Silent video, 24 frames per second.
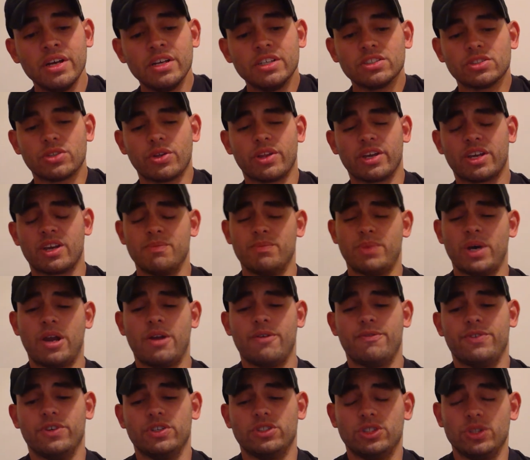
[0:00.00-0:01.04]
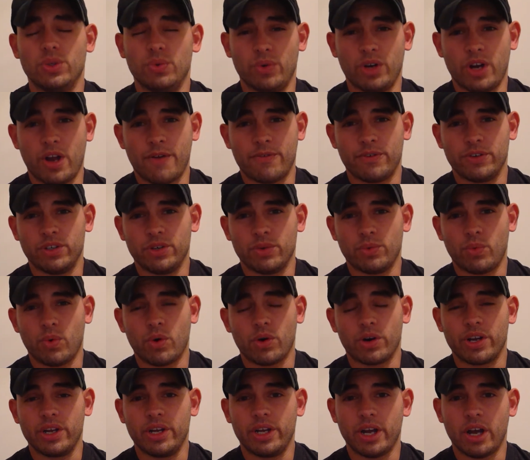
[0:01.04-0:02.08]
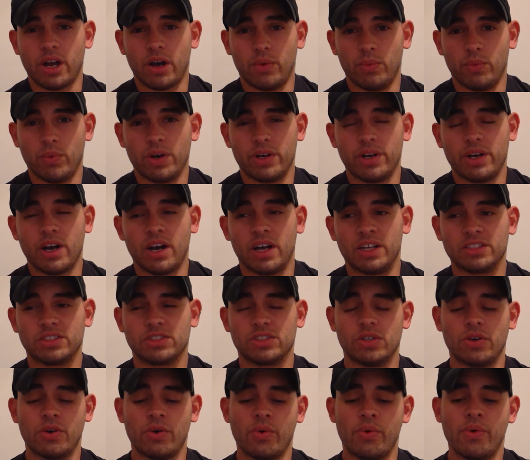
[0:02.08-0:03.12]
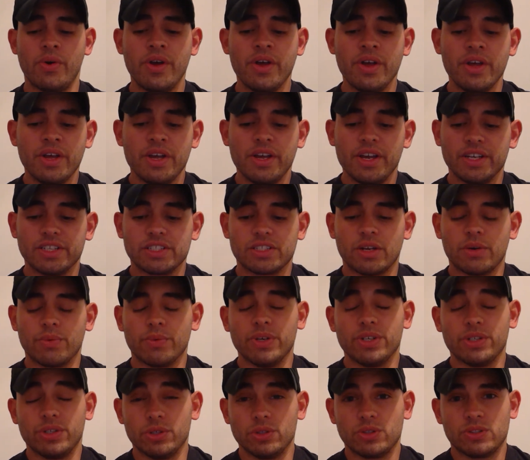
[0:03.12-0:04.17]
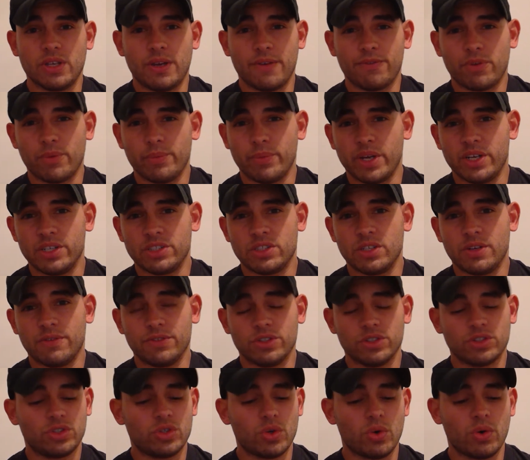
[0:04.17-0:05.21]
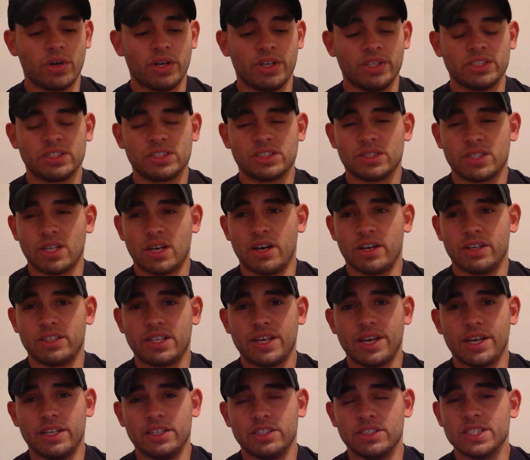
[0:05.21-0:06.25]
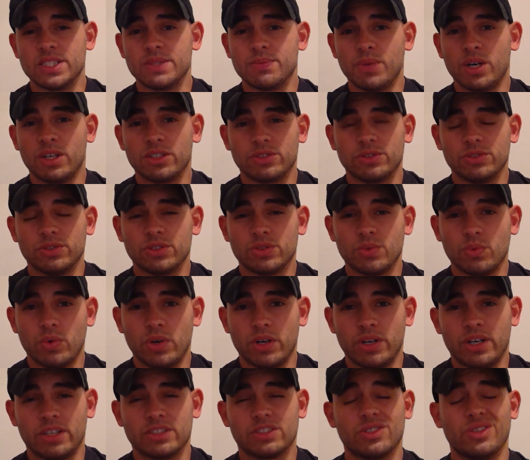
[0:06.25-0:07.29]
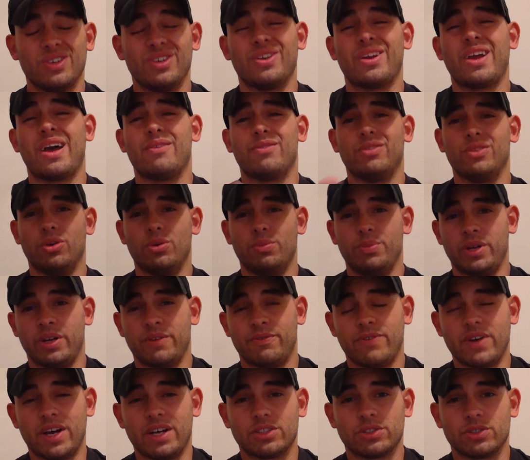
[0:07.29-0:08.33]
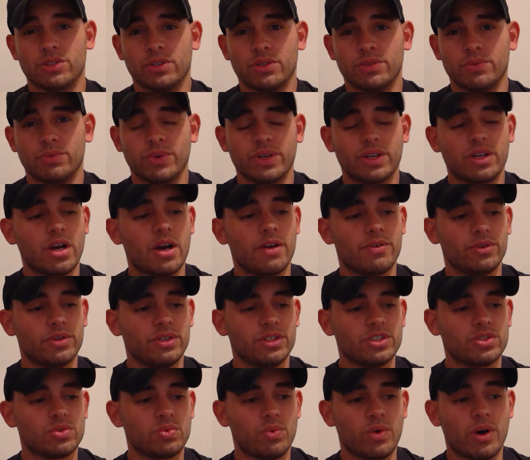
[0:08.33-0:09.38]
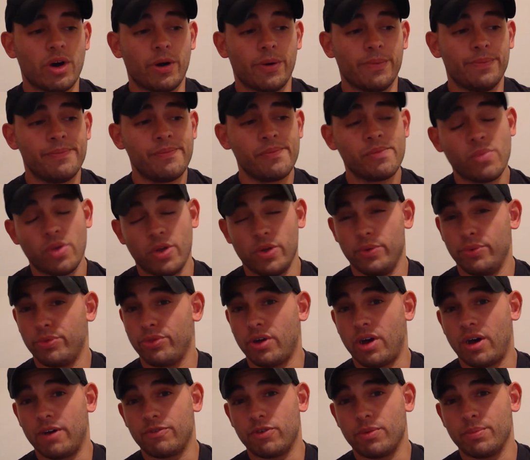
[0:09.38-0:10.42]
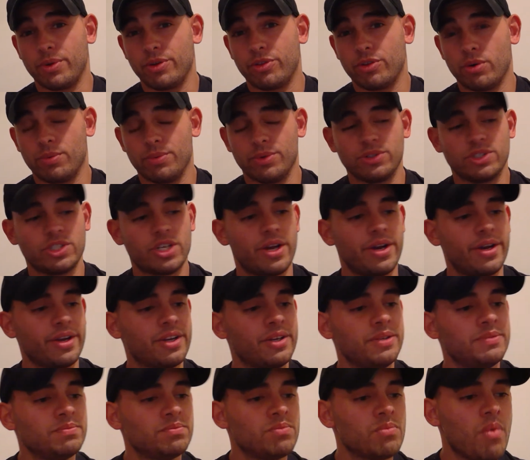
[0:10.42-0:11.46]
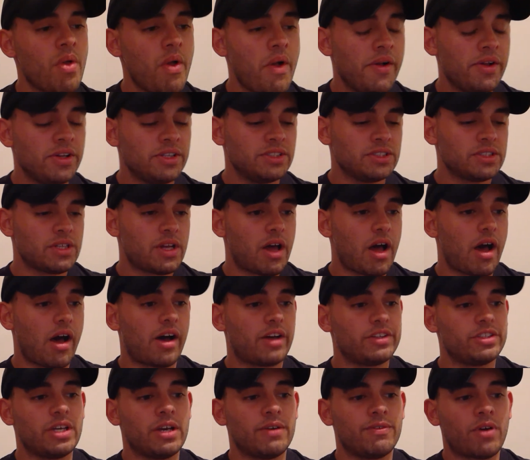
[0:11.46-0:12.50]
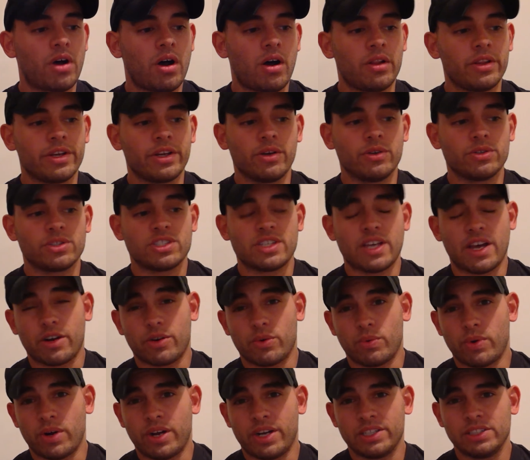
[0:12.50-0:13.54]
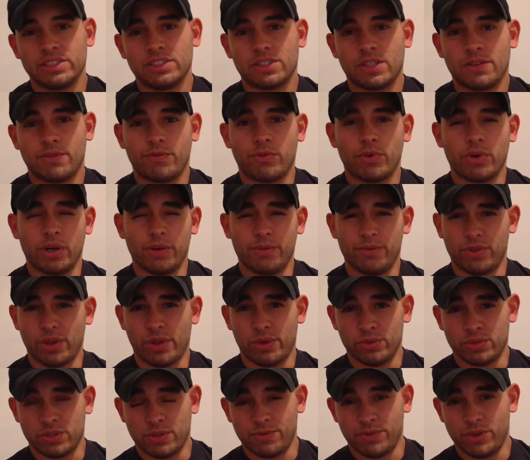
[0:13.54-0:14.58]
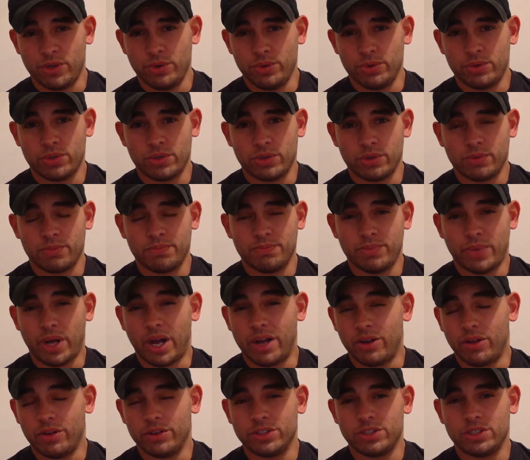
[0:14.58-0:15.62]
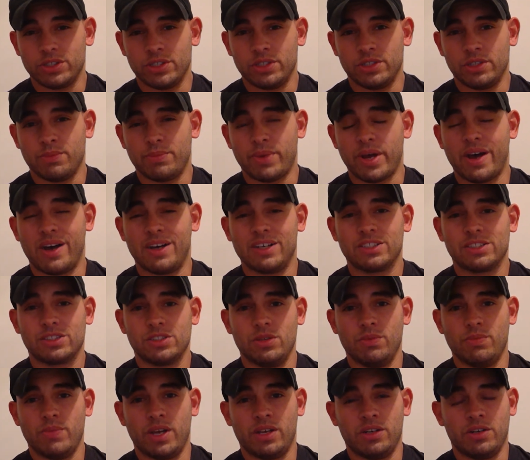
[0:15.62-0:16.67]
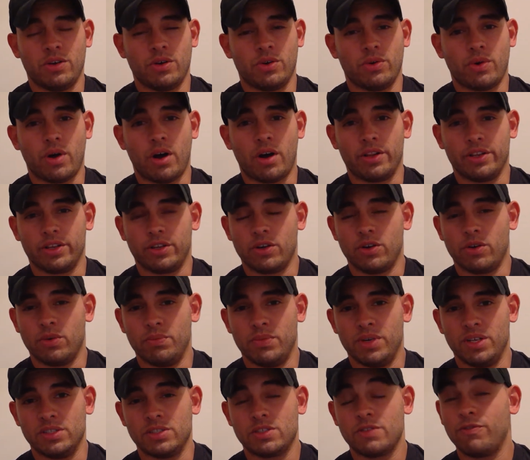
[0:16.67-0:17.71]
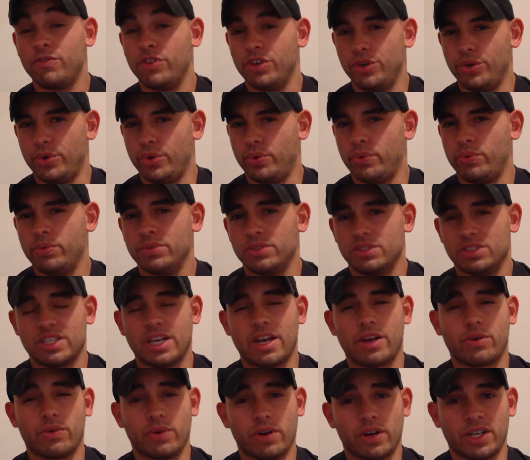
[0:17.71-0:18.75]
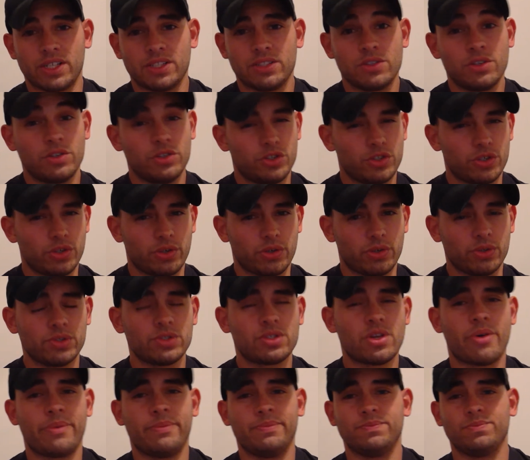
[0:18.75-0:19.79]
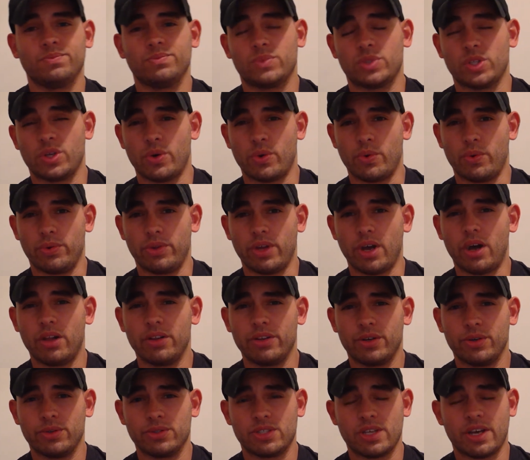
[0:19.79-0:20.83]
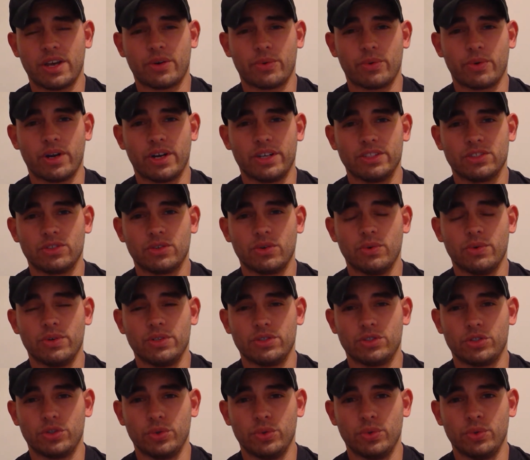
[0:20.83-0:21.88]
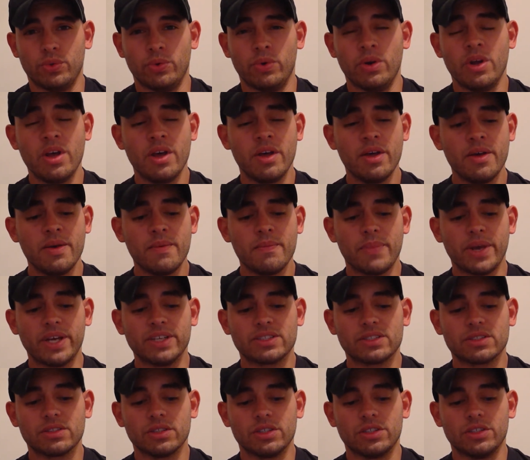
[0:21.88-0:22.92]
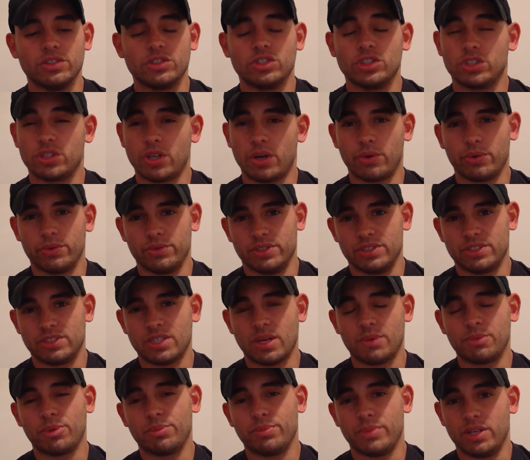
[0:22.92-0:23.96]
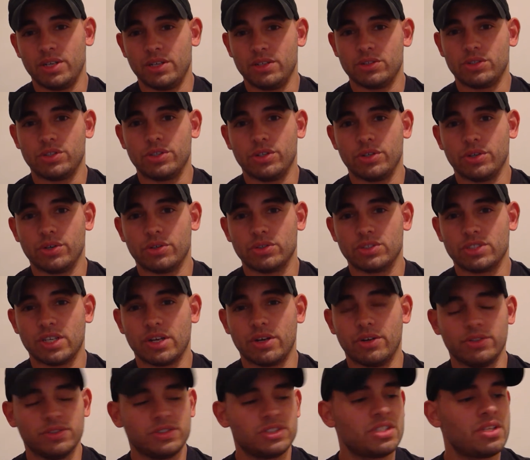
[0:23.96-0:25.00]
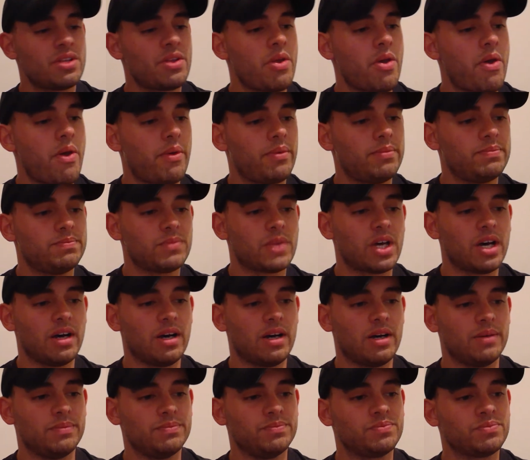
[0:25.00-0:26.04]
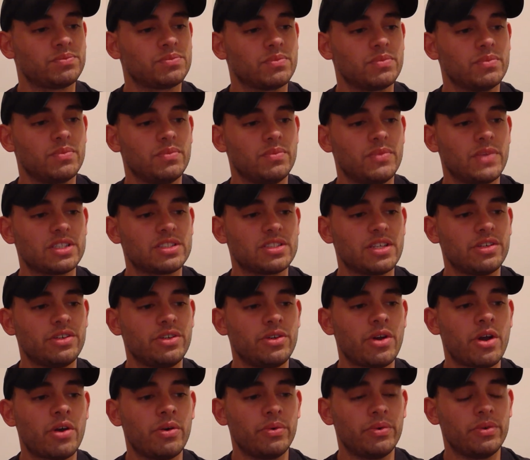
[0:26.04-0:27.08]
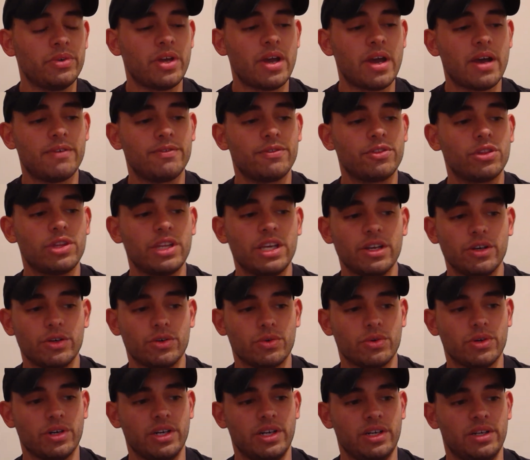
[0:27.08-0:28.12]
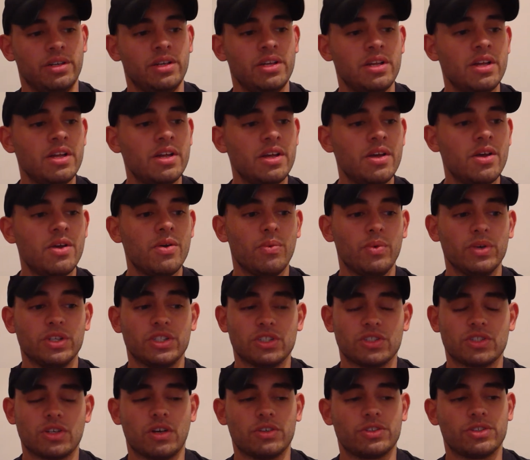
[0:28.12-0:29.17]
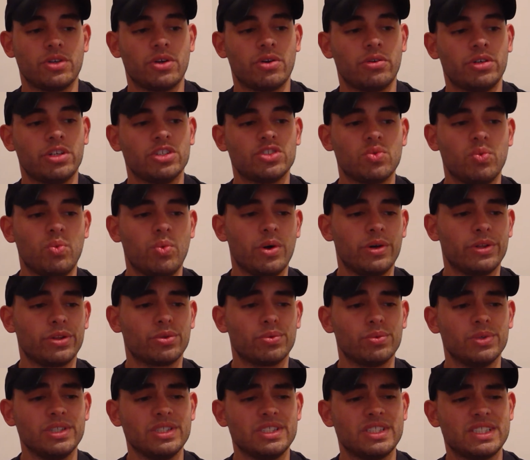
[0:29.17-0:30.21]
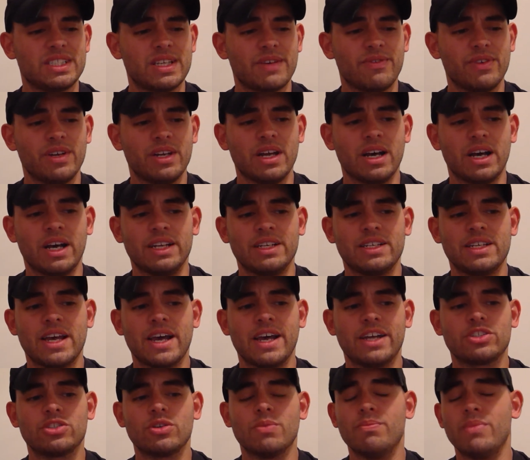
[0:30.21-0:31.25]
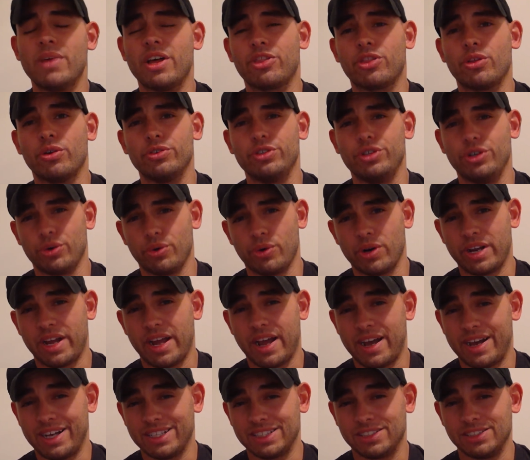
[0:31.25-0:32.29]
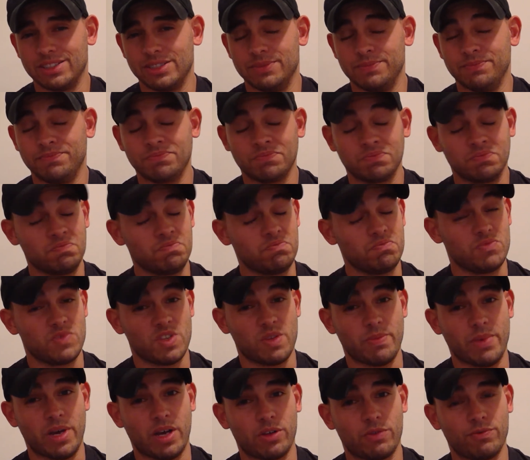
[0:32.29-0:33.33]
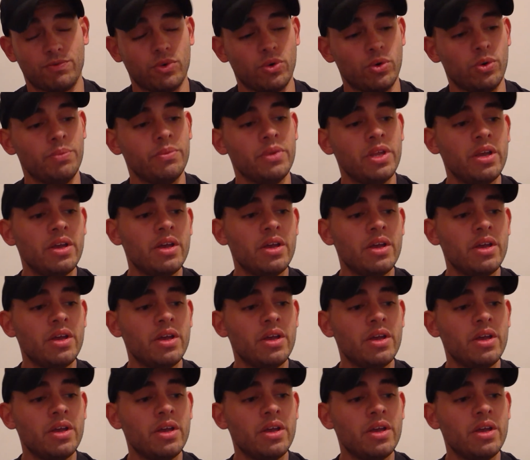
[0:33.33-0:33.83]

So that can benefit you whenever you're working out and whatnot. So it's going to reduce the inflammation of your joints, tendons, muscles, and whatnot. So you have a little bit faster recovery as well, if you thought from a Thermogenic. You have oligosaccharides. For any of those of you who took biology in the past, you may know oligo means few, saccharides, sugars. So the oligosaccharides are going to basically shuttle this supplement into your cells. Next thing you know, you have theocrine, which is also known as 1379 tetramethyluric acid. It's a mouthful.